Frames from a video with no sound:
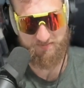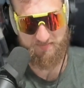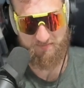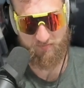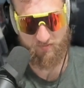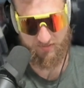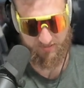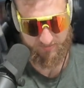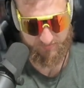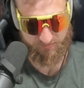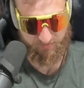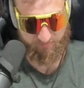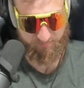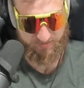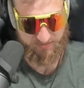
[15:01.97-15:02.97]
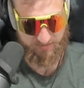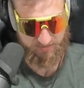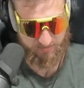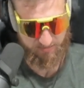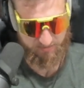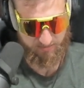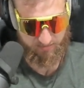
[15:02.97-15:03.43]
the midpoint is going to
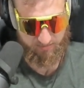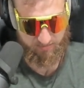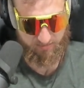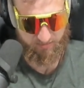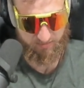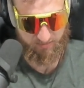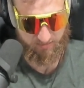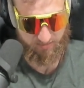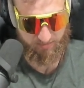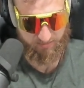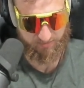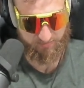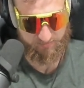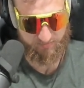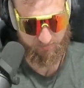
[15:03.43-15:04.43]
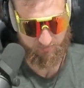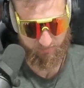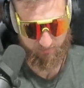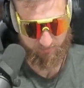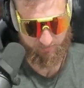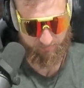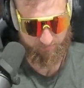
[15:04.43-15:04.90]
be x
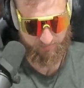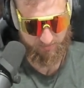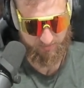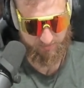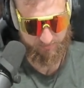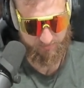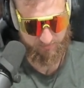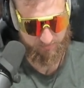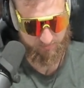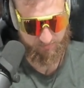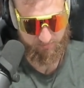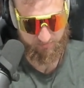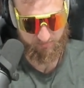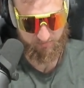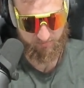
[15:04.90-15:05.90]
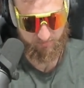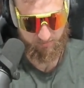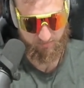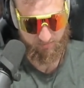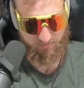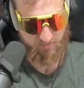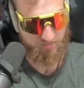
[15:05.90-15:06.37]
low plus
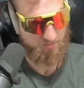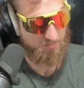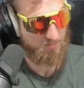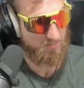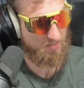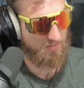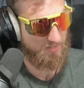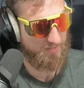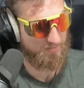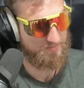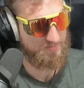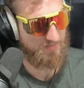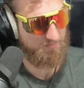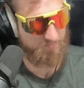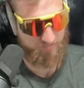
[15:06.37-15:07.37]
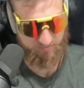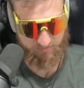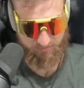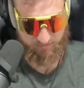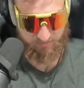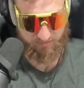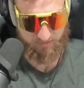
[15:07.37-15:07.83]
x up,
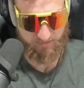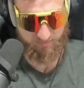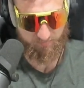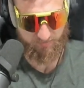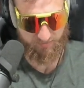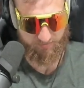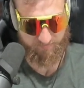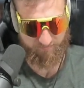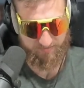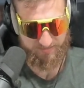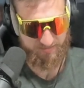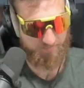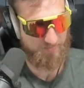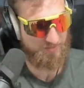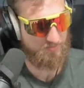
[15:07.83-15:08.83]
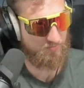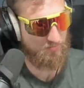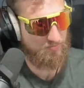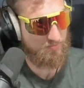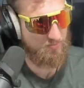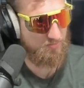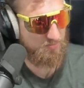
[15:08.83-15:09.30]
and we're going to divide that by
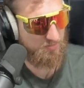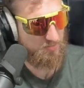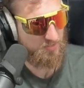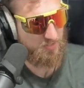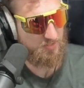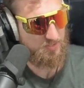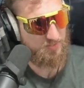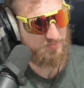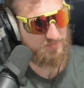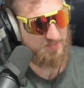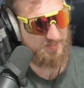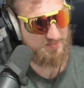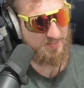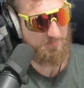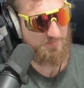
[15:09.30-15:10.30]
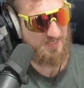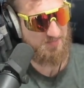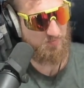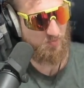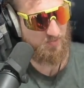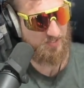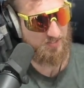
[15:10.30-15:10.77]
2. So that's our
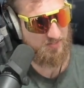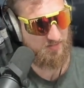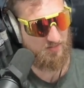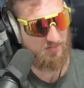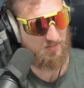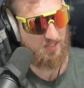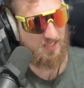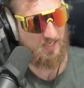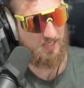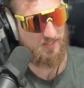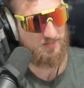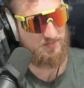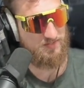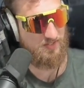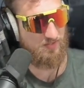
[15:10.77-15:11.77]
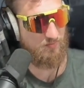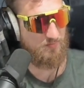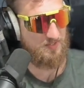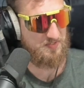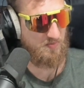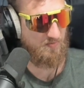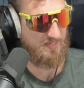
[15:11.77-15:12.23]
midpoint. So you could
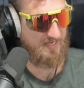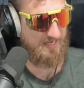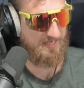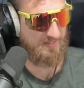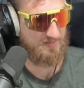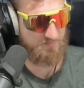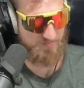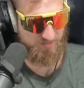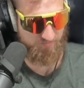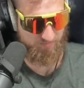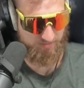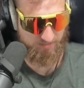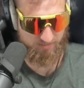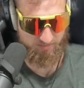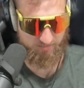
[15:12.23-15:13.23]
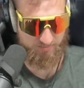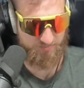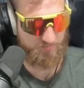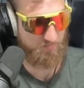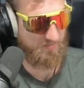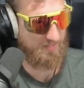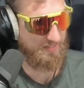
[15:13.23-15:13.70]
almost call that x mid, right? Let's
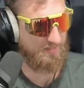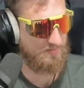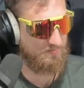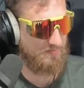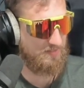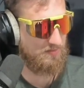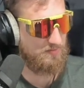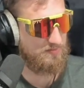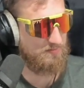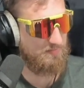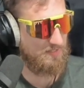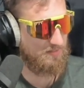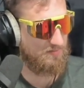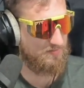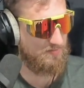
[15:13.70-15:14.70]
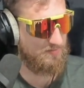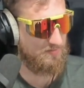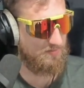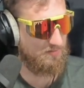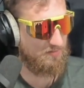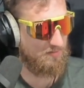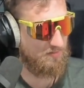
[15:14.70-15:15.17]
call that x mid just to be
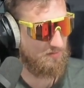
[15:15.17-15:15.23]
consistent.